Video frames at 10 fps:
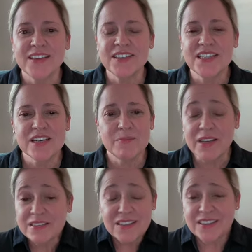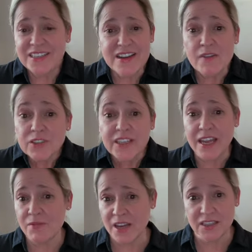he had basically never
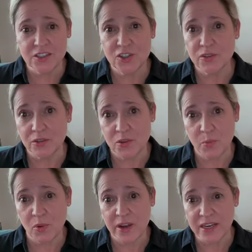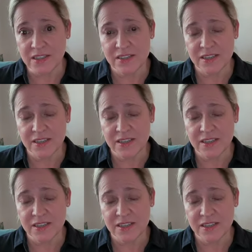gave it to those boys.